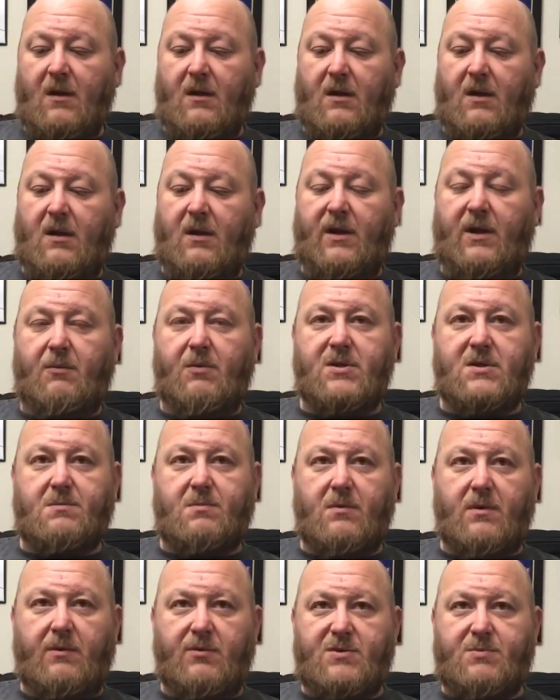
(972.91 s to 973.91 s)
that
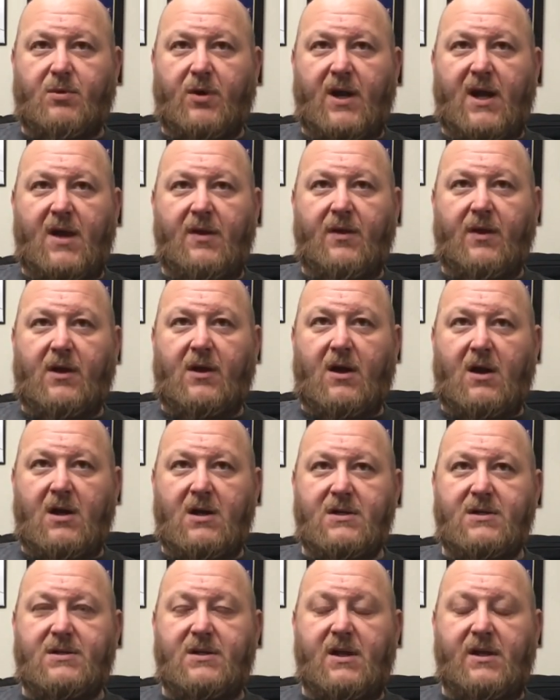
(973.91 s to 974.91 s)
was put on the
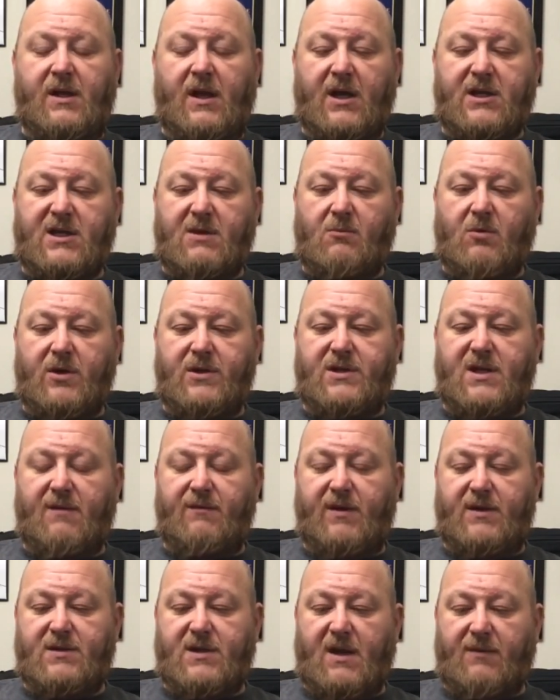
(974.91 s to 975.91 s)
GAWs and the
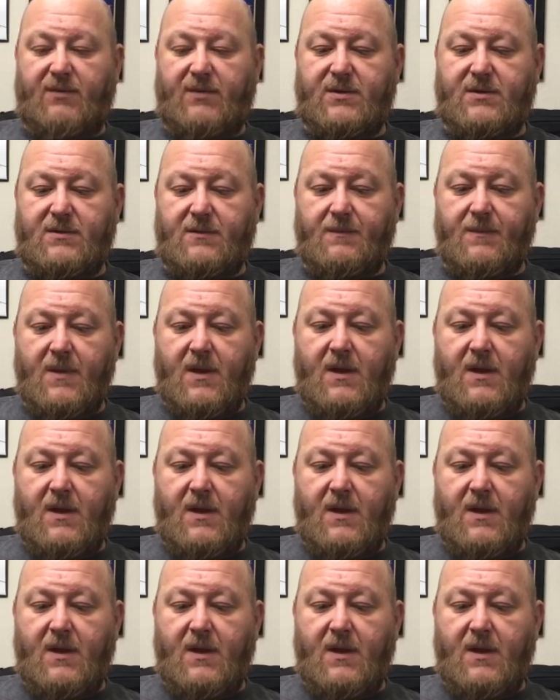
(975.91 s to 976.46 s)
XM177s.